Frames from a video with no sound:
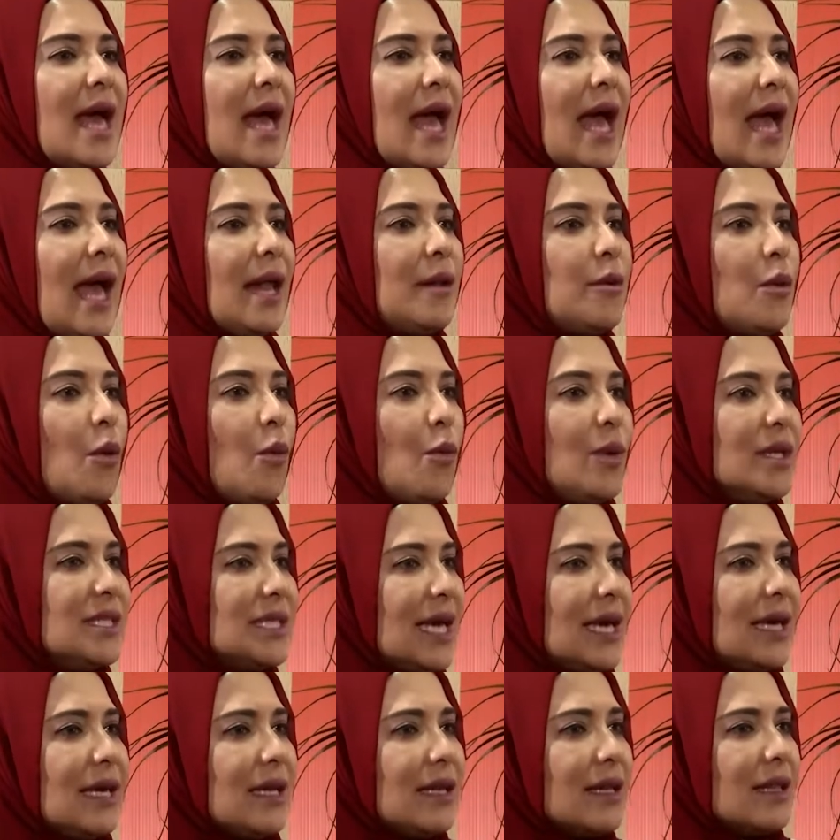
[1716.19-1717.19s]
And we
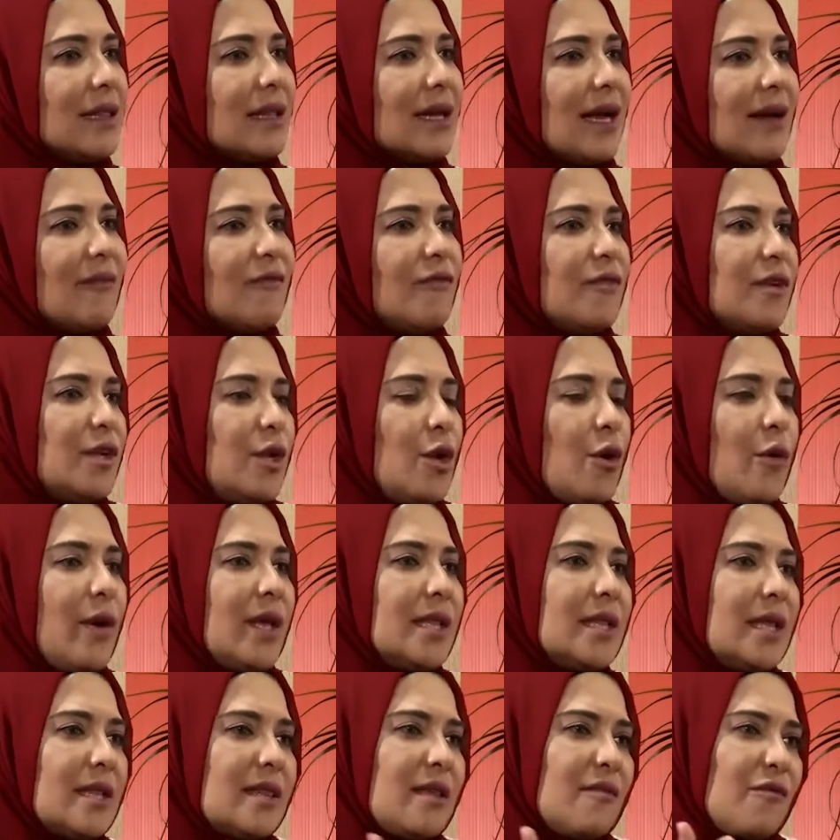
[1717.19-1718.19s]
take a little comfort
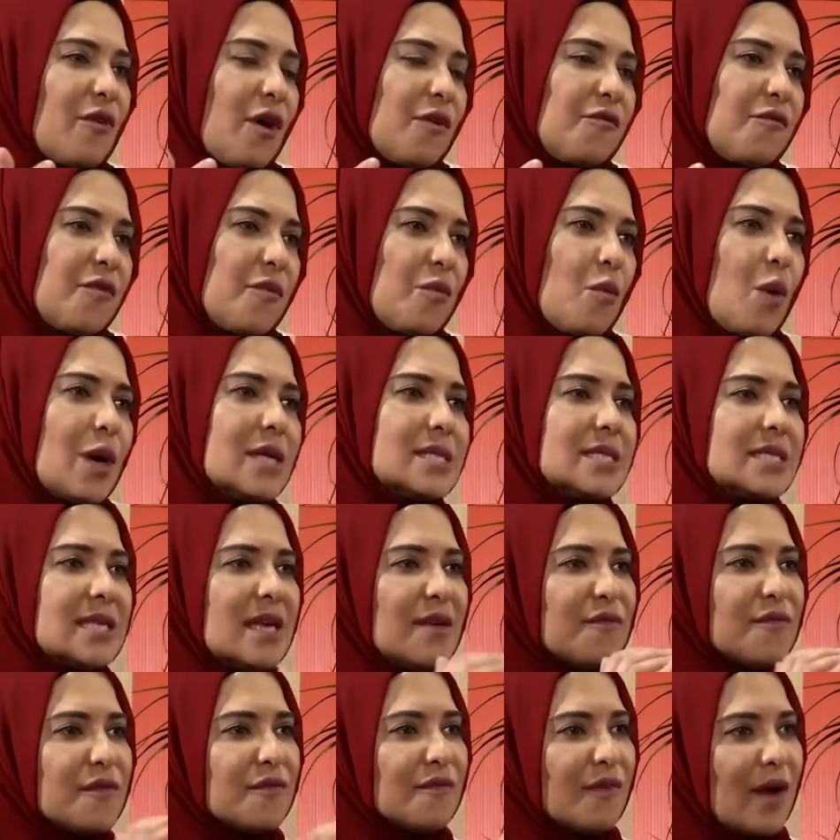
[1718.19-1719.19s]
knowing that they've gone from one
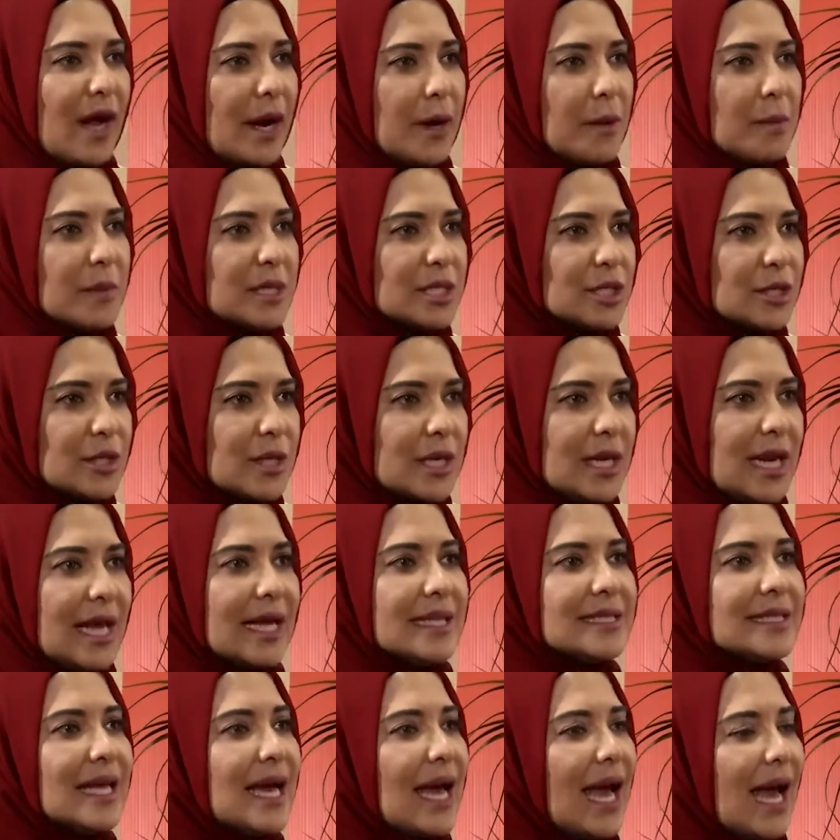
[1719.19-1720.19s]
safe environment to the
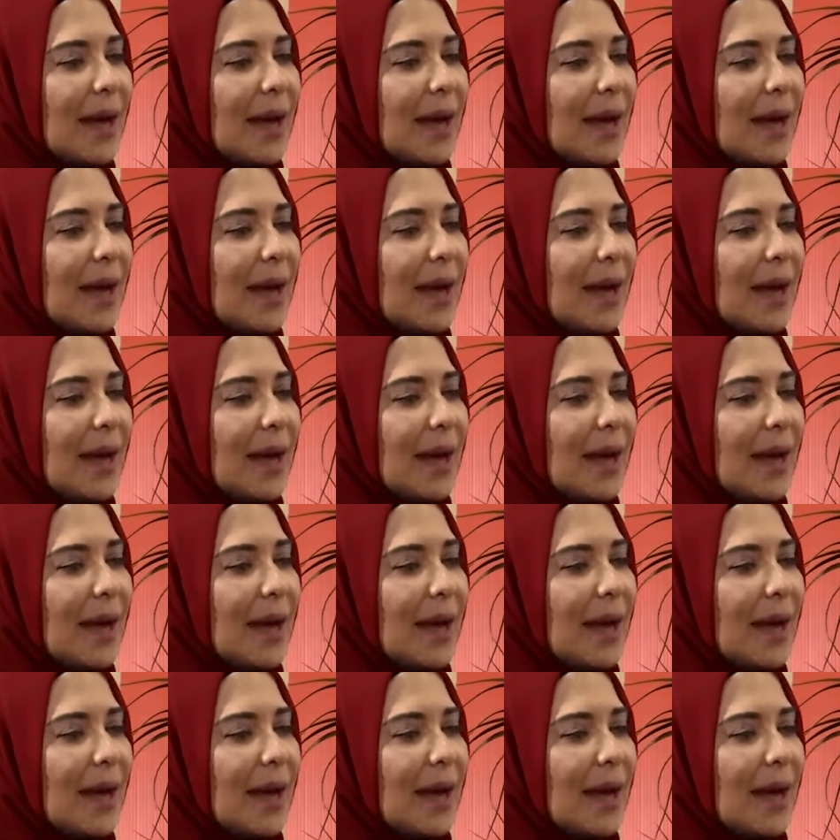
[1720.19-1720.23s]
next,